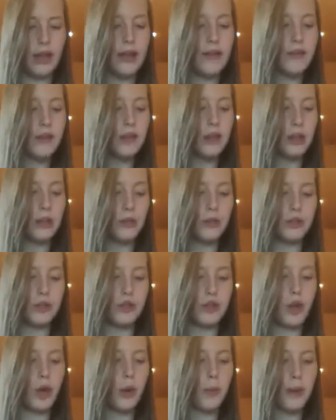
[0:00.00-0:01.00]
Even though there was
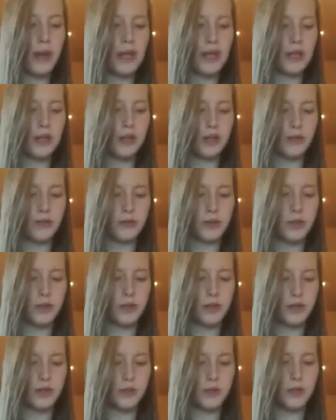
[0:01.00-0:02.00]
no way he could have
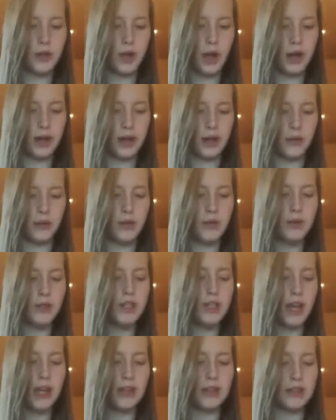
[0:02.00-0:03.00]
heard us talking, we were
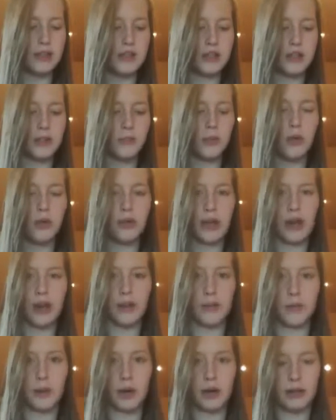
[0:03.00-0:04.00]
silent until he pulled out
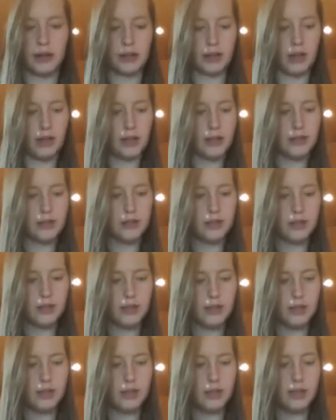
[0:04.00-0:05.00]
of the parking lot.
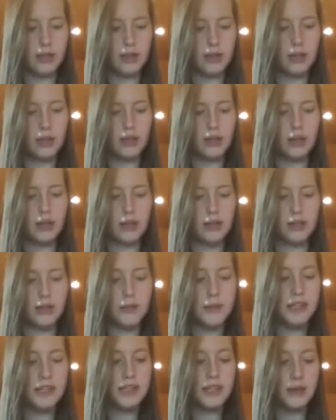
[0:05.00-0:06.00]

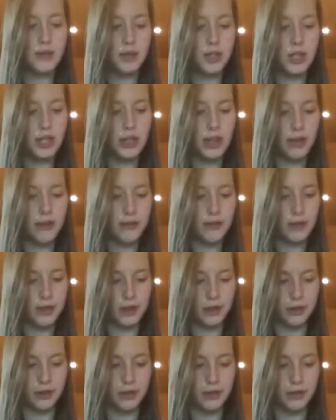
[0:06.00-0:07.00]
"Let me see what she left for
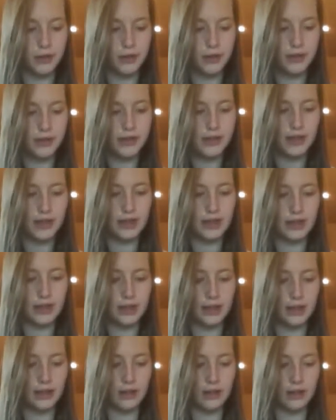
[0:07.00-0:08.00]
you," said
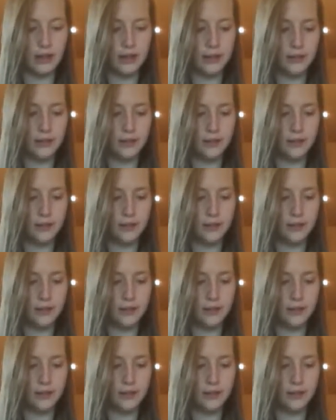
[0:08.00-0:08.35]
Nia eagerly.